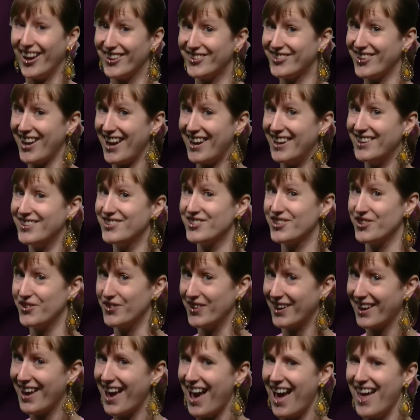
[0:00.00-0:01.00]
I challenge
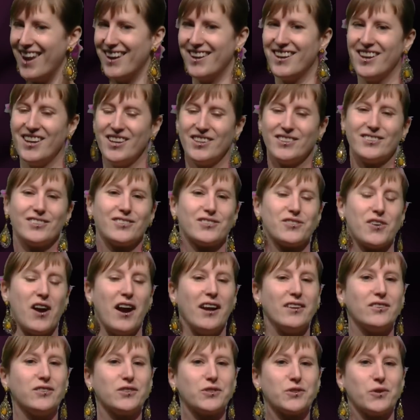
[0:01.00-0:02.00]
you again to
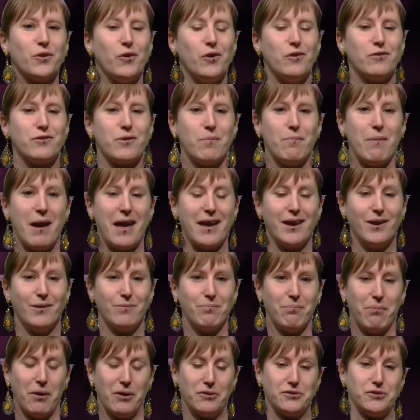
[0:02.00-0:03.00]
try to solve the
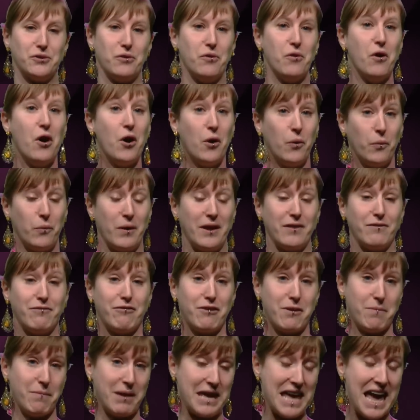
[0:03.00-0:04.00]
bacon puzzle with
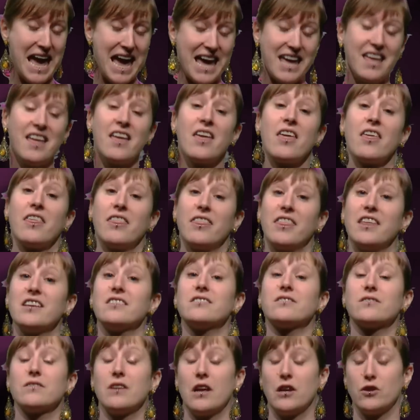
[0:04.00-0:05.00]
VBA.
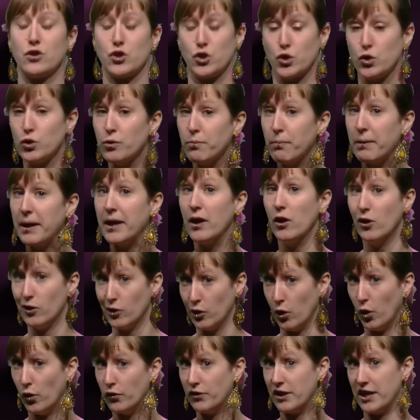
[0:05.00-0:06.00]
This should be a
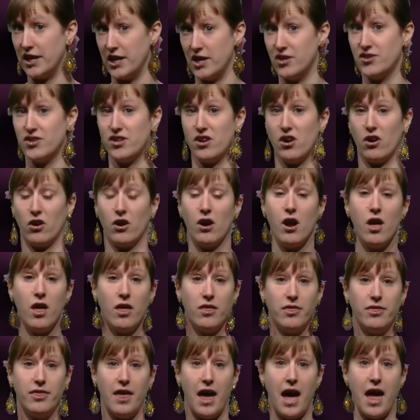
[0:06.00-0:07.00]
lot easier
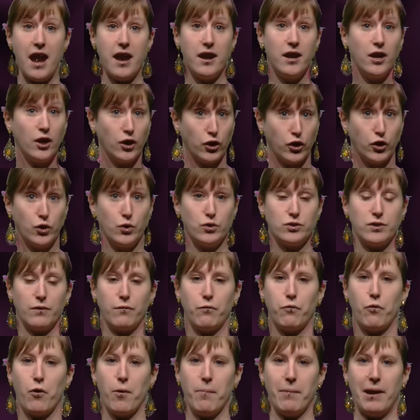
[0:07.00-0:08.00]
than
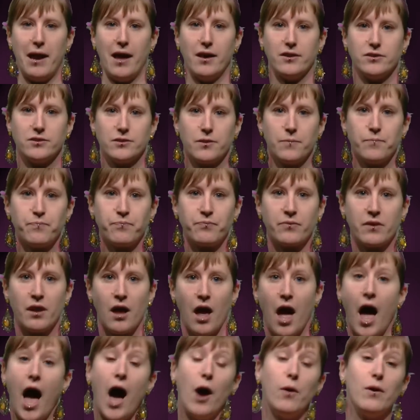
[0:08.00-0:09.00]
using formulas.
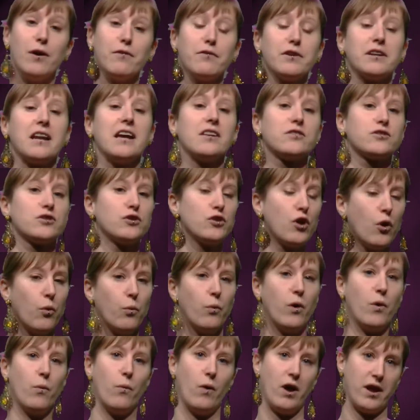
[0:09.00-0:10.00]
However, that's
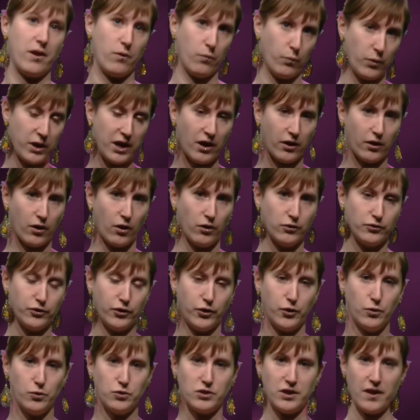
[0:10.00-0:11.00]
not what we are going
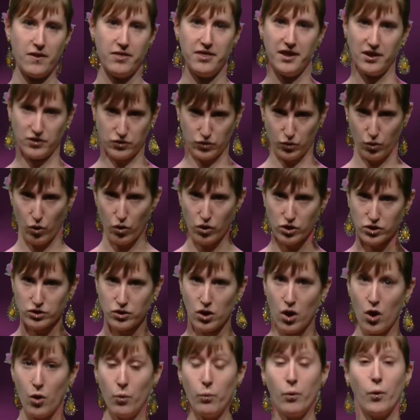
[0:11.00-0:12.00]
to use in this
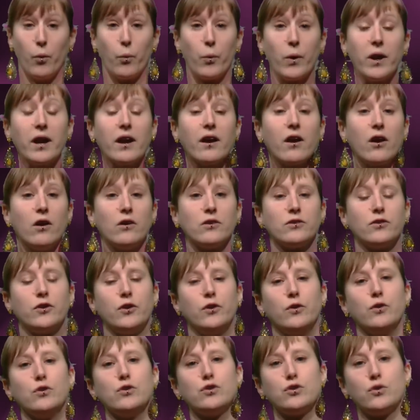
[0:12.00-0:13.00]
course. What we are going
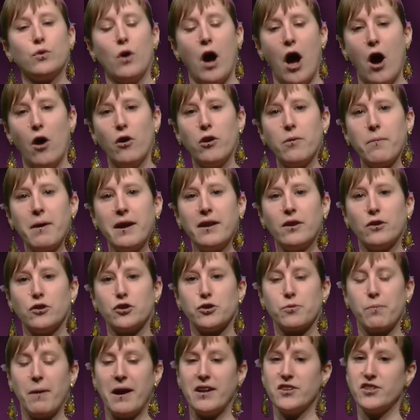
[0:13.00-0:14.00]
to use to automate our
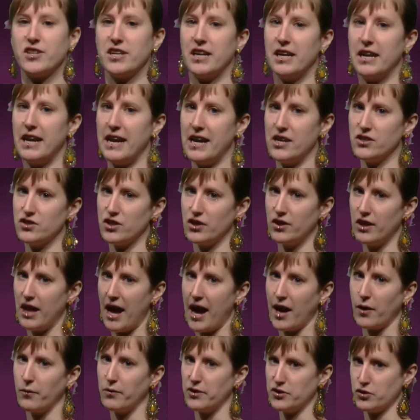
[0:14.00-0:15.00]
spreadsheet is a
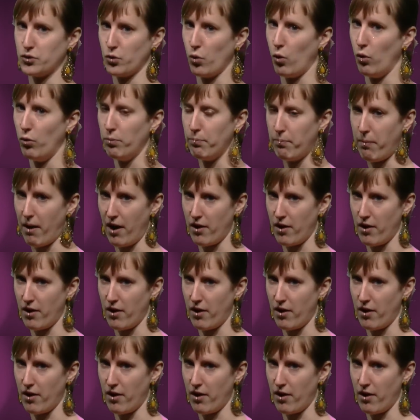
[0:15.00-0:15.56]
language called